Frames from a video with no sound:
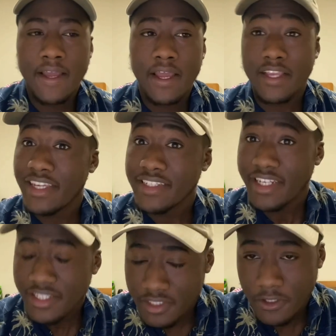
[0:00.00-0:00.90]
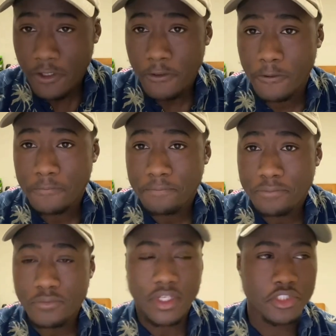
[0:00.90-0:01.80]
And he did it to her.
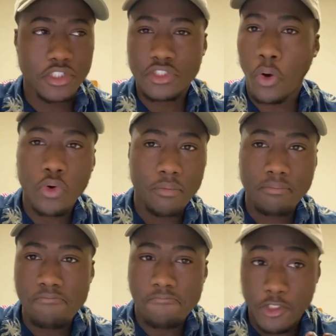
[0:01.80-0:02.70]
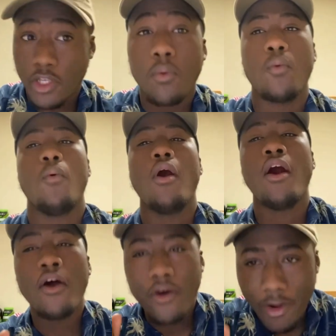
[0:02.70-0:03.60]
And she told him, she's like,
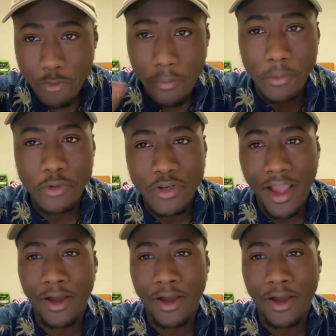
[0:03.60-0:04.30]
"Oh, I remember you now.